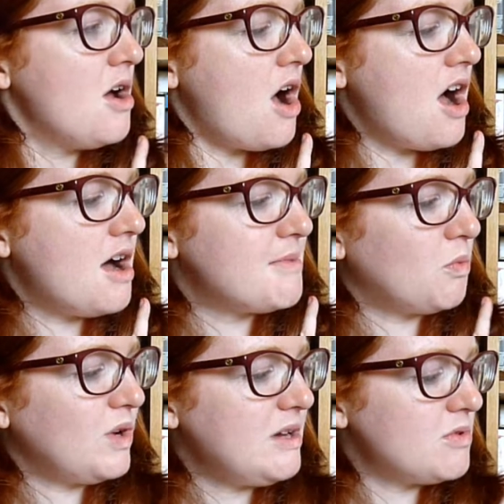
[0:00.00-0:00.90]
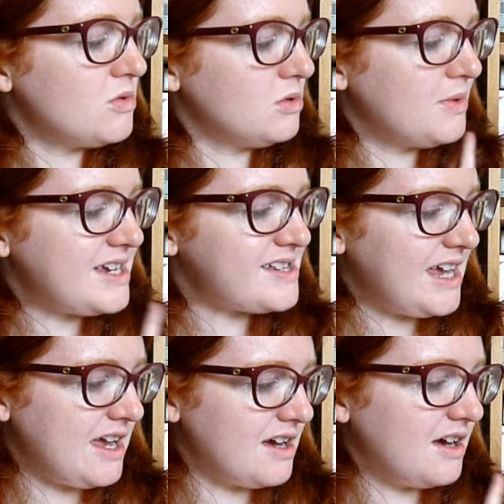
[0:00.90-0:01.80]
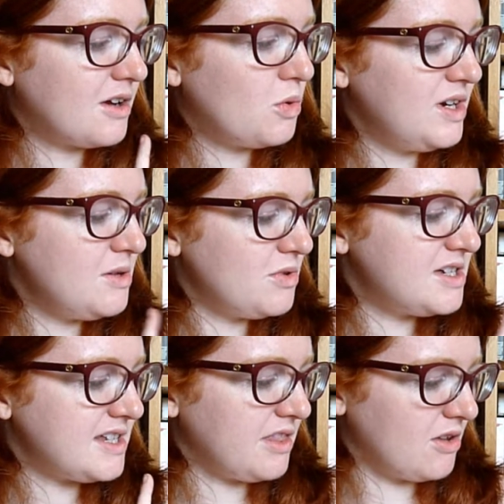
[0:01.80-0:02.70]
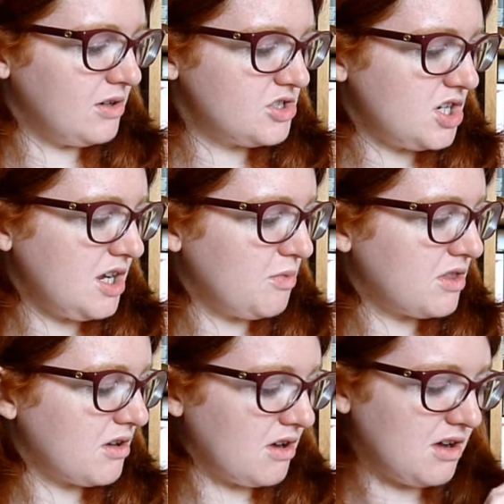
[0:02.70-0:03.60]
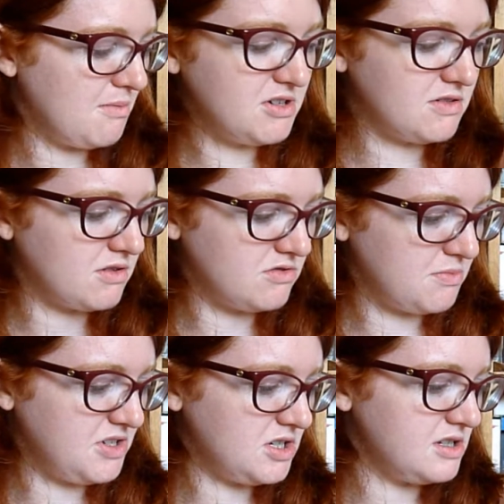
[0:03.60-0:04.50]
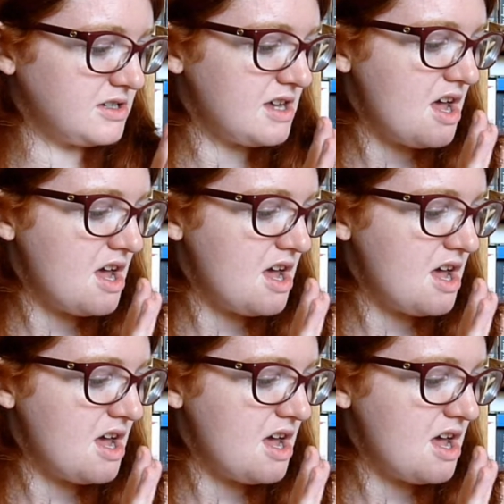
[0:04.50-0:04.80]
Um, We Were Always Here, a queer words anthology with a bunch of contributors,